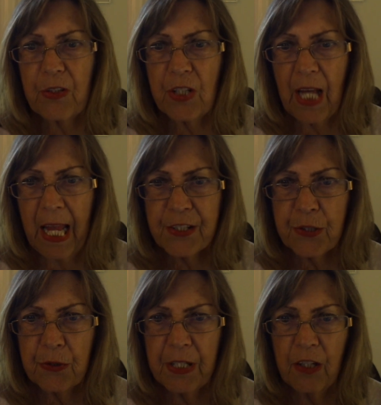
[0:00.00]

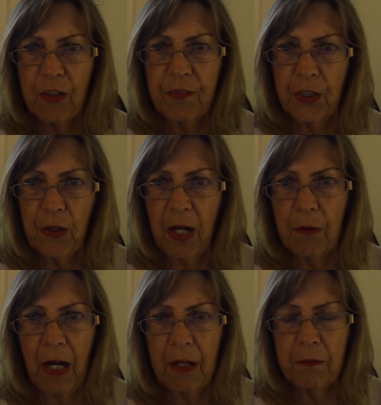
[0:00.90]
answer an interview.
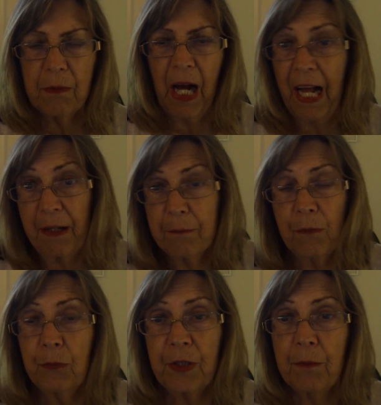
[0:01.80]
I
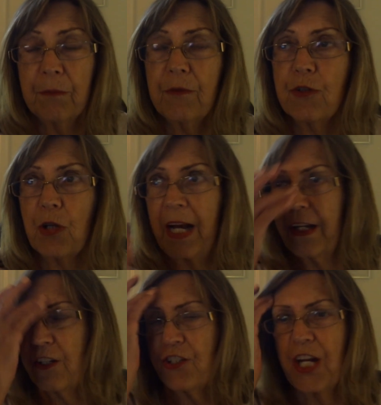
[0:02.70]
wouldn't try
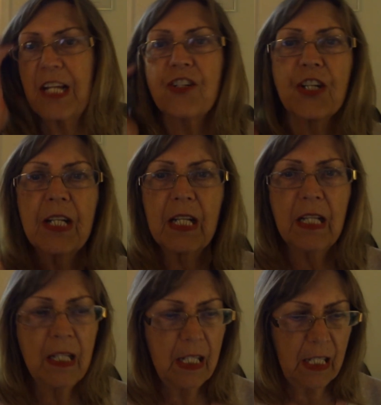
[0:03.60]
to change it
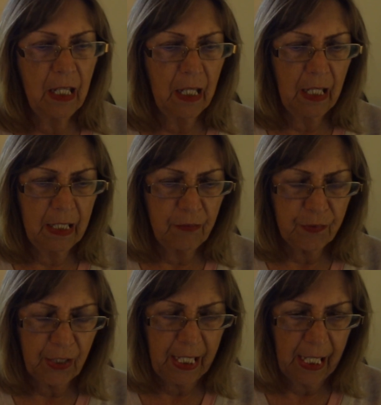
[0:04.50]
if you
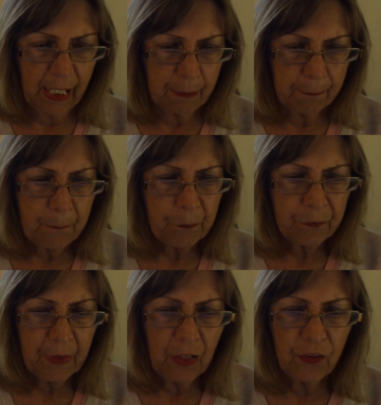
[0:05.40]
can.
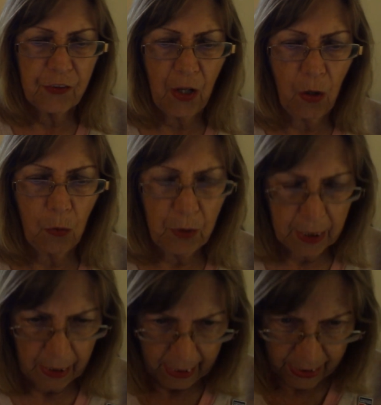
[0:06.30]
So
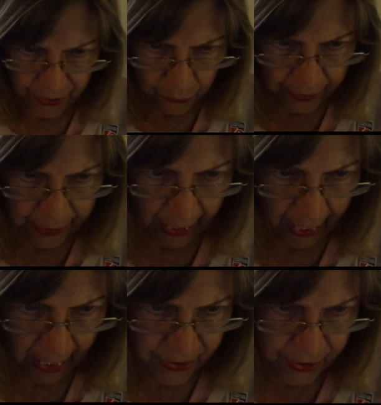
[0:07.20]
it's going to
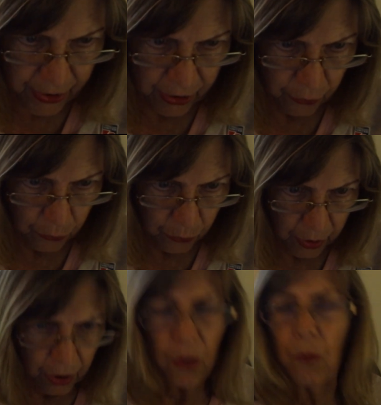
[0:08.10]
ask you,
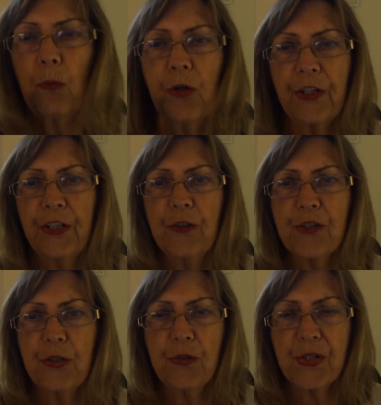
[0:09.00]
were you
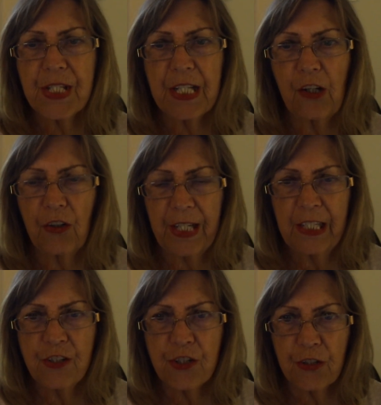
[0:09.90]
too sick or
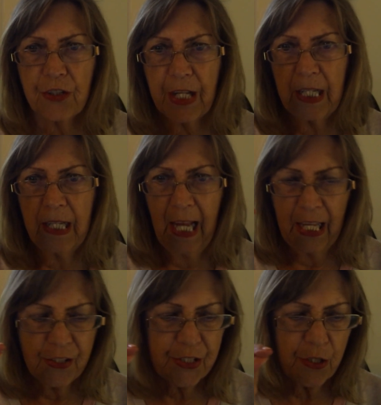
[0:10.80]
injured?
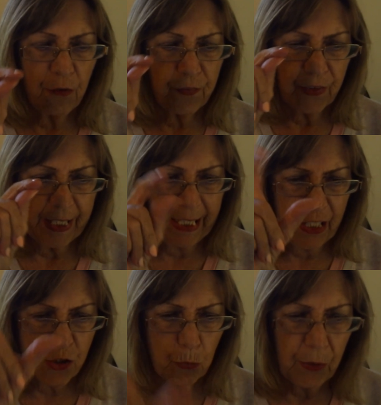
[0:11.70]
And so for
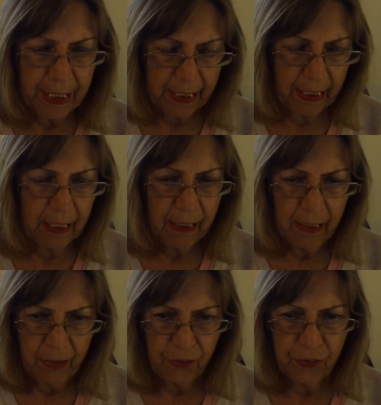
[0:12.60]
each week,
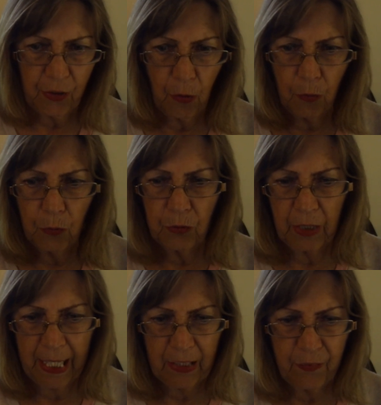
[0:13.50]
so
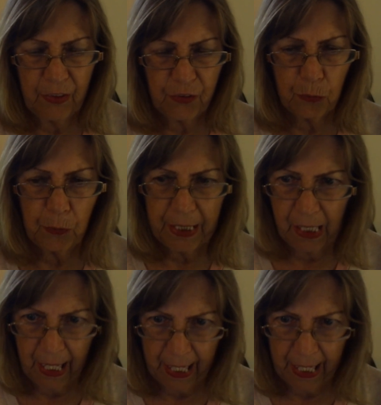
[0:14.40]
like this week I